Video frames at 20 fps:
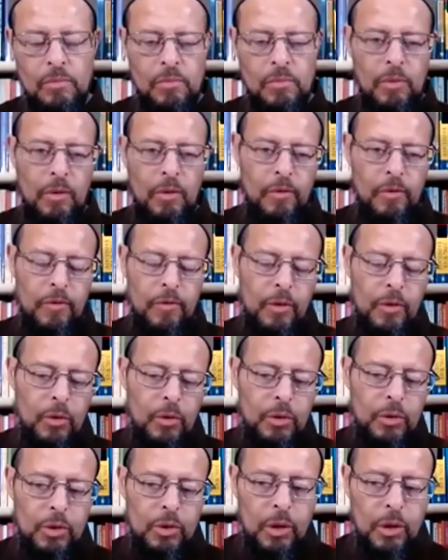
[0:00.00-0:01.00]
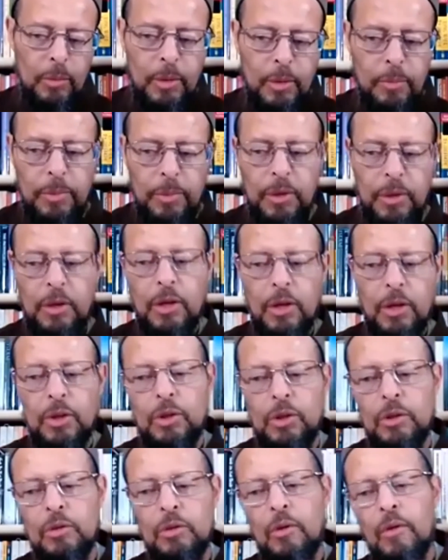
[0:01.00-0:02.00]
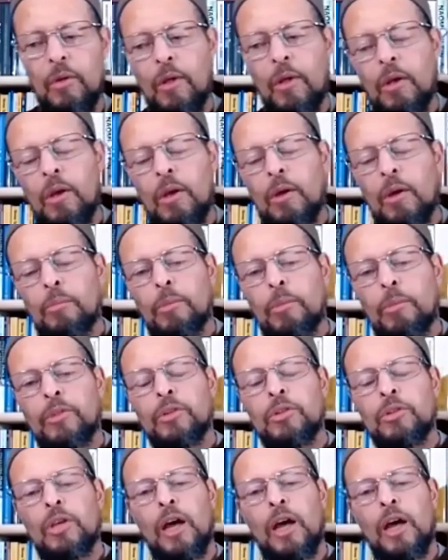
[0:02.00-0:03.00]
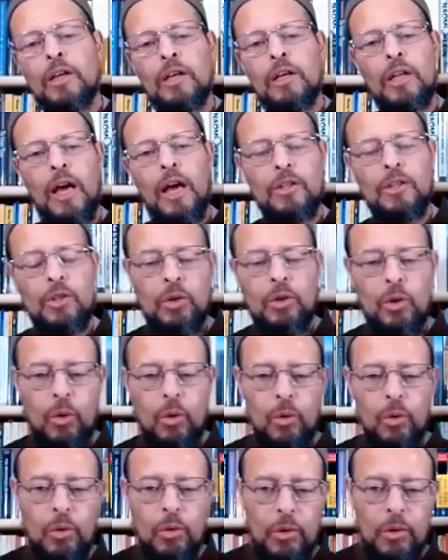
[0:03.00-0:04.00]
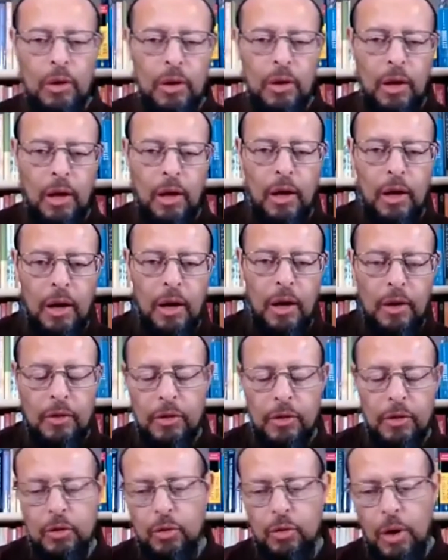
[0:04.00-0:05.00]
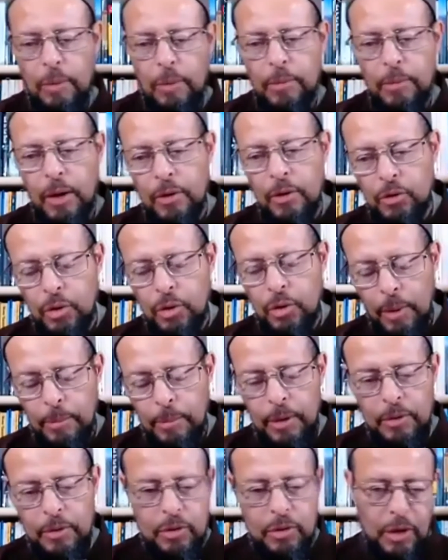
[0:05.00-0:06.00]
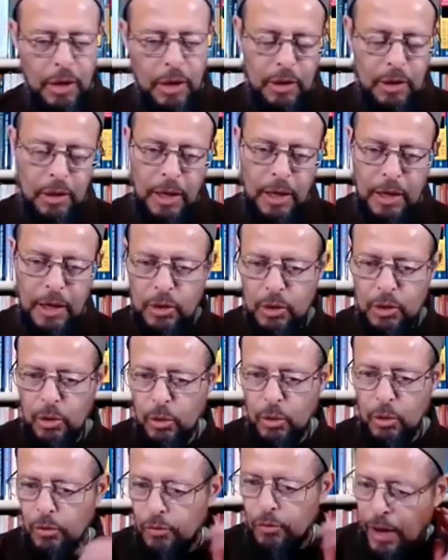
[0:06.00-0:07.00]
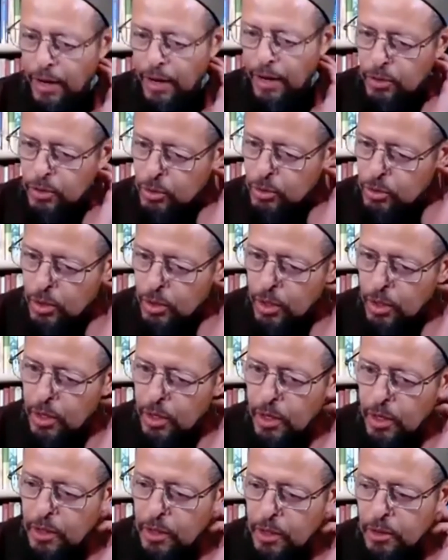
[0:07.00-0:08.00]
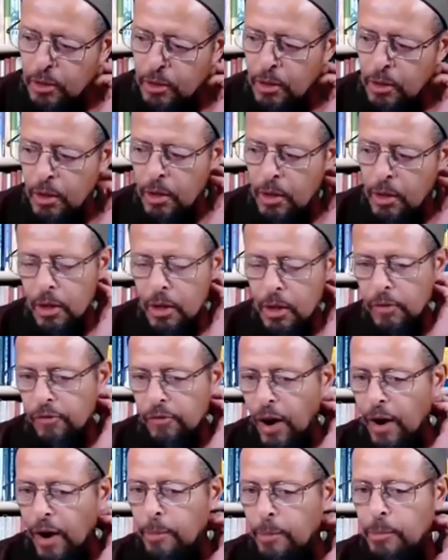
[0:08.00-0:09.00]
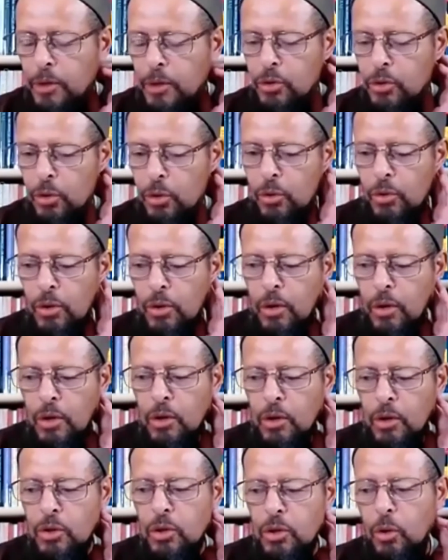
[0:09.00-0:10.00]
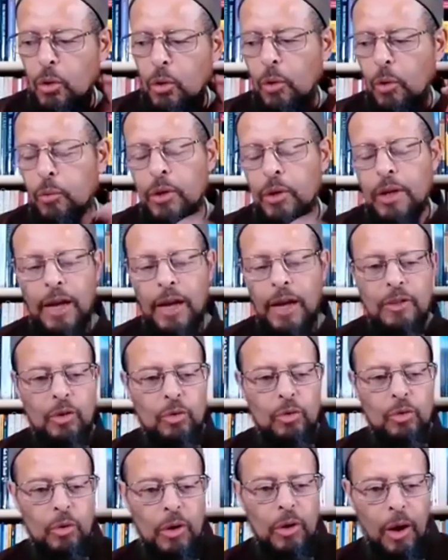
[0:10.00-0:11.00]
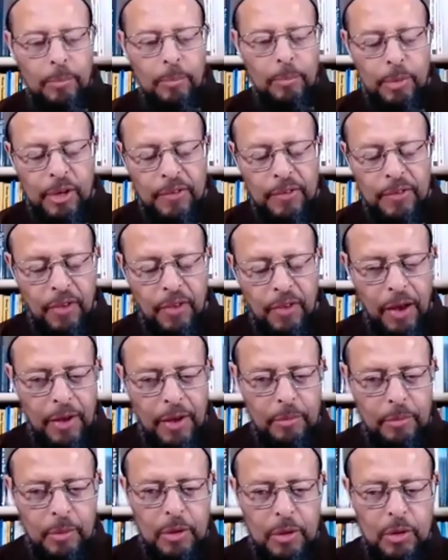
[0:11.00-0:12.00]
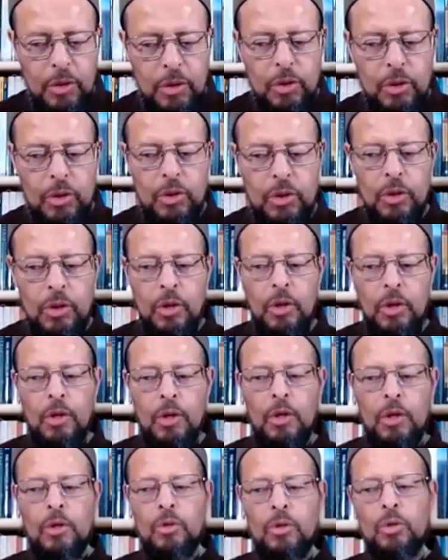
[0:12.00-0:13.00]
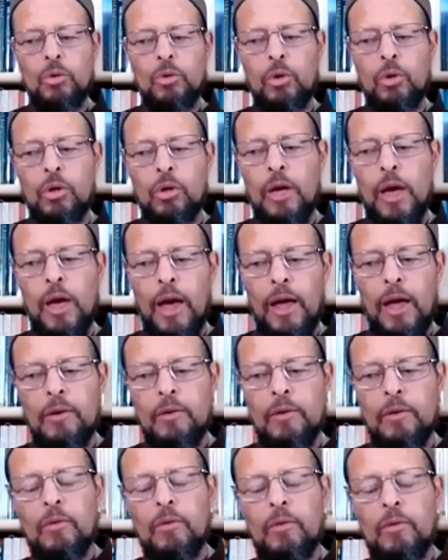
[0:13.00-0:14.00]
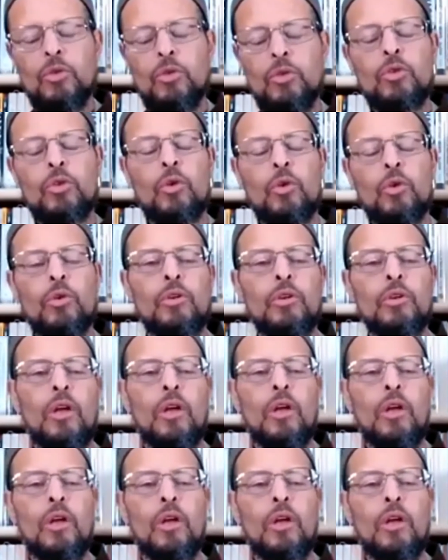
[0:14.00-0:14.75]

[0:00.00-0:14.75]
even though there's some implication, but the psychological, the trauma, psychological factors, and environmental. So what we like to do in our brief time is to look at certain